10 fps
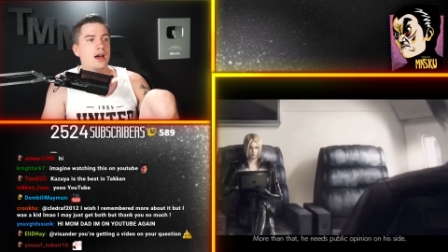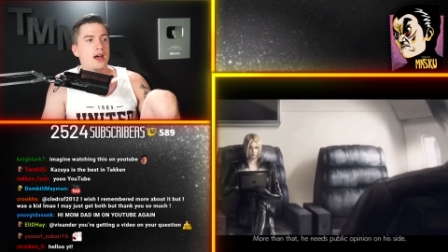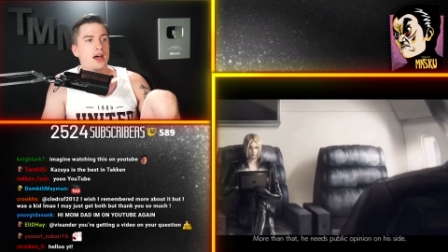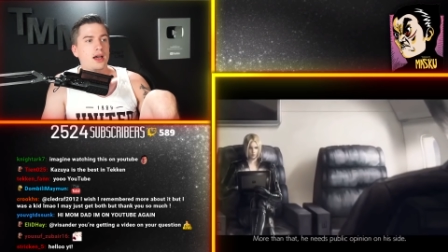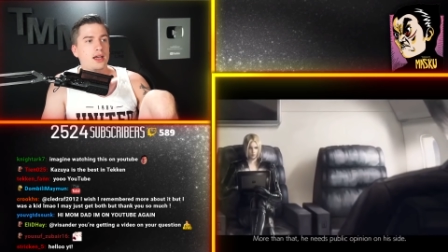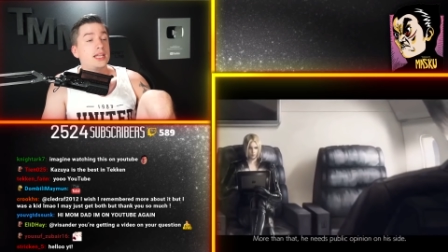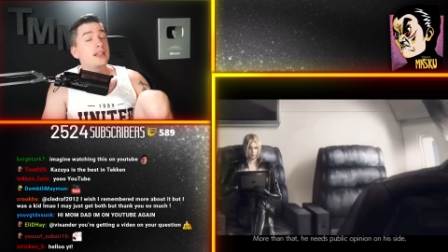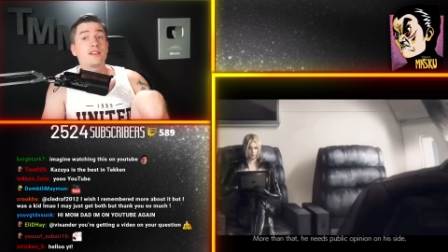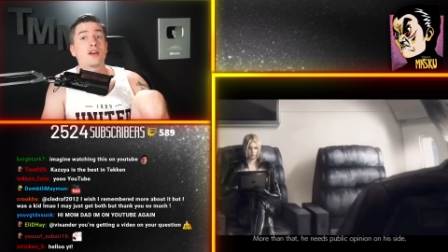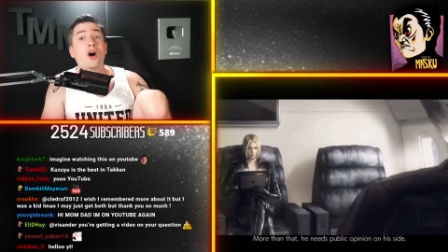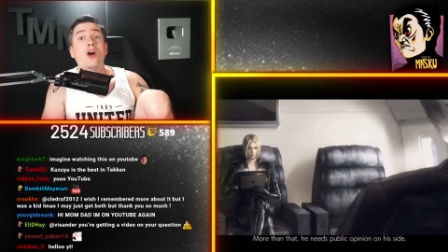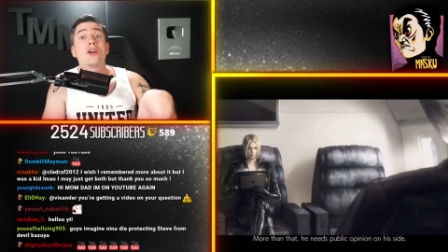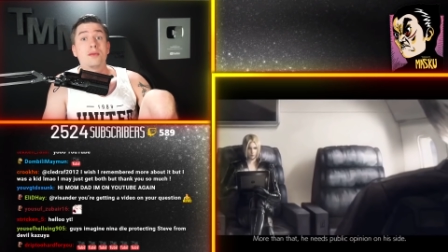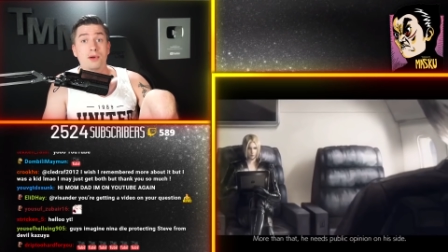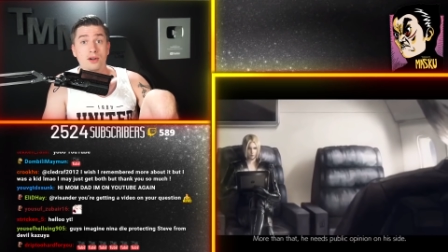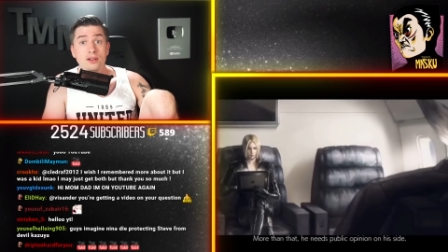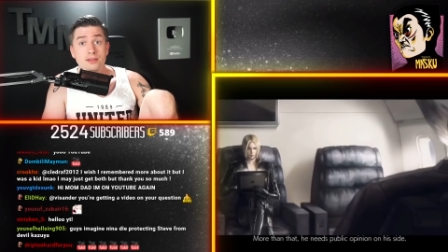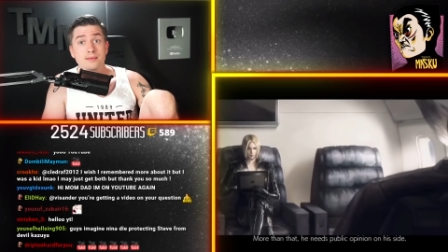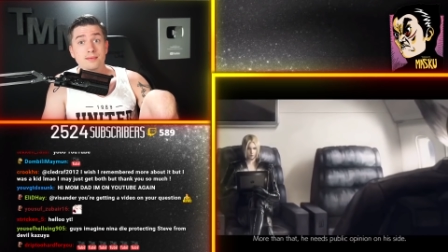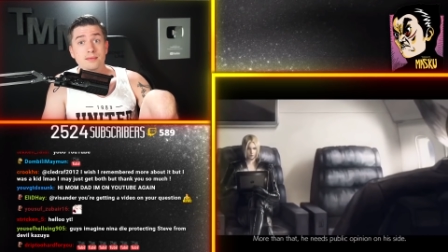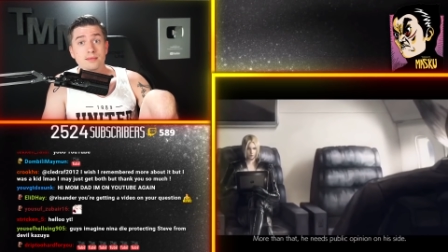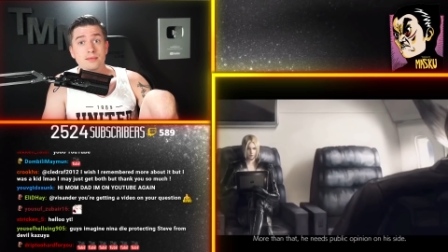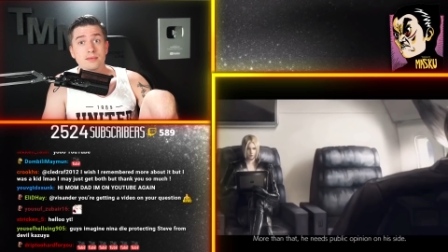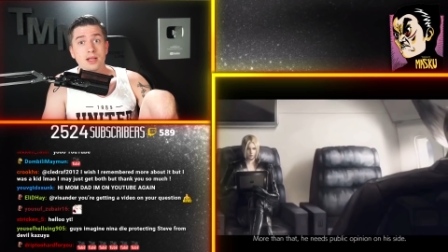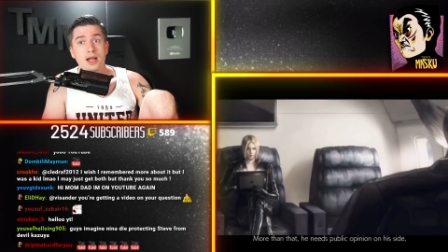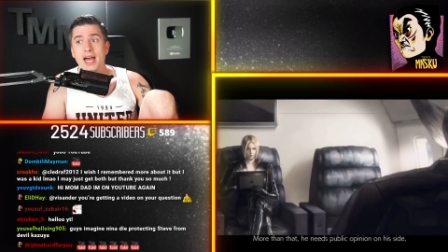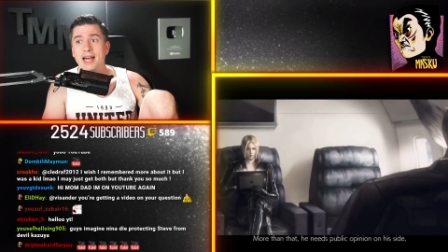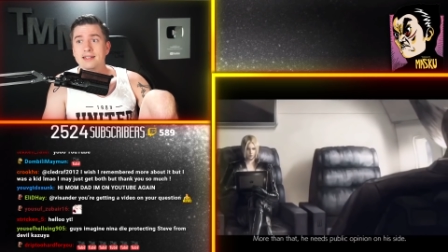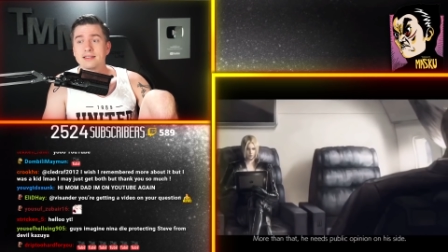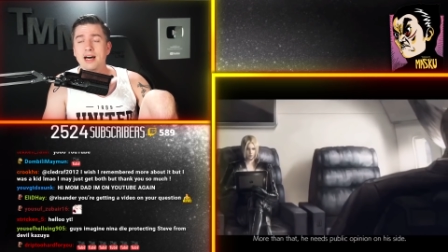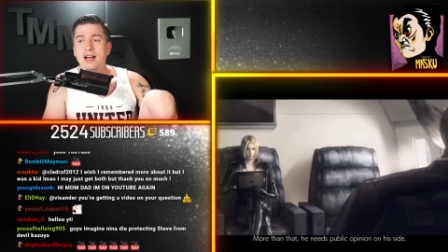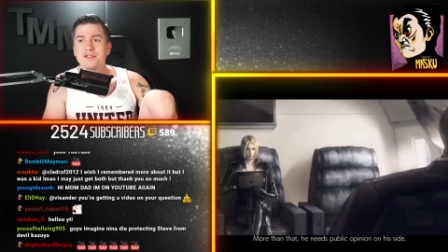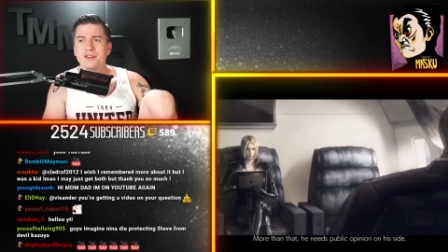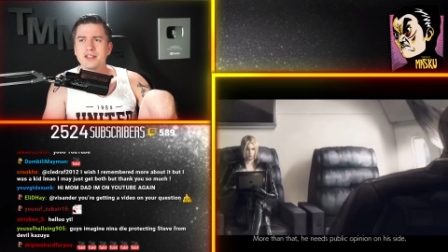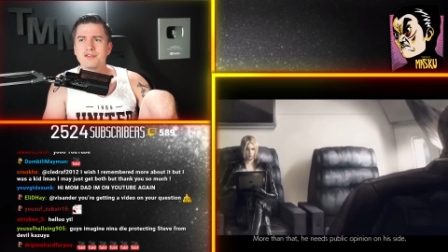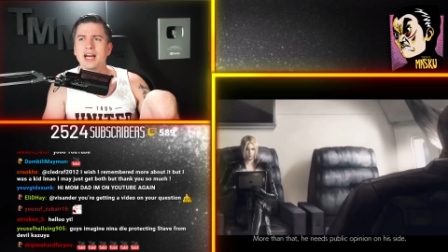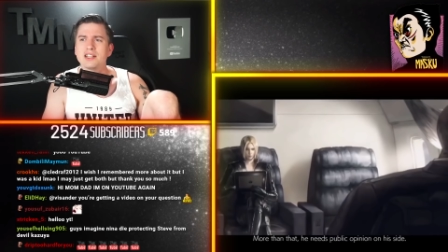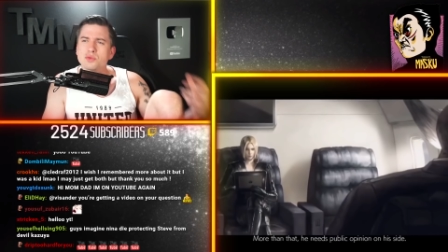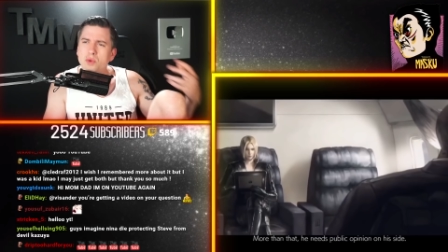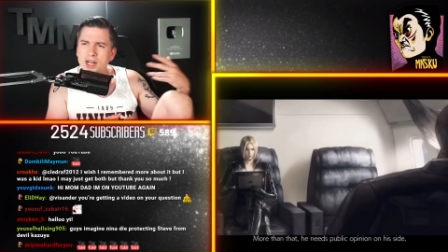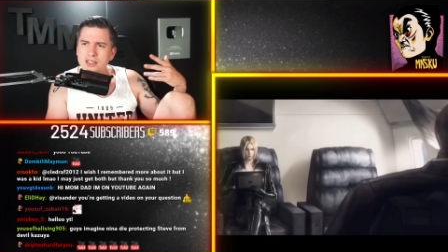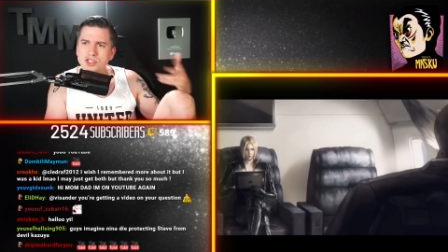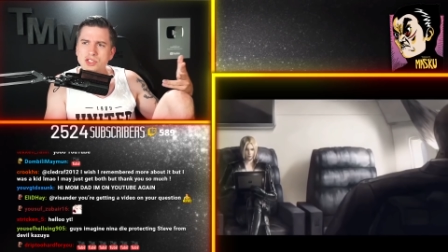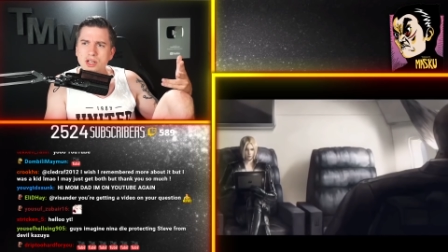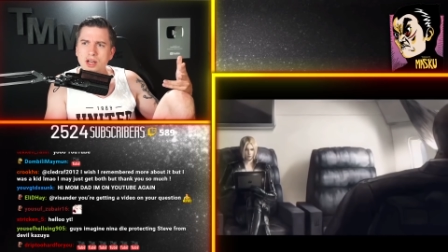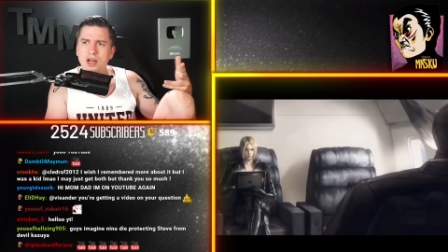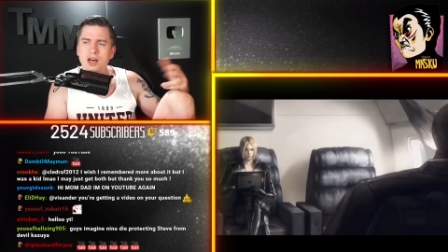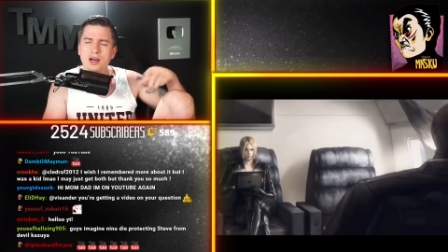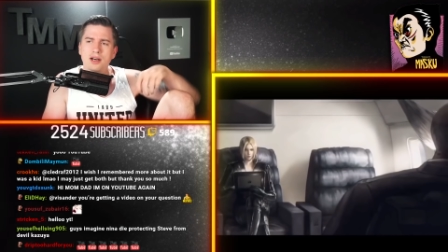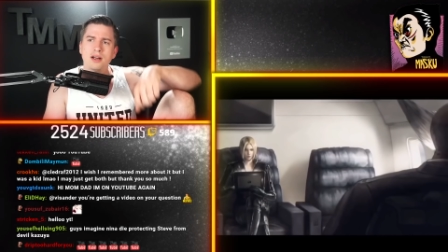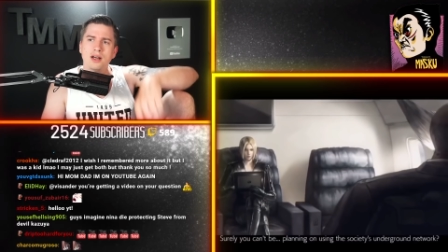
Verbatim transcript: Uh, he's horrible, and I think that was uh,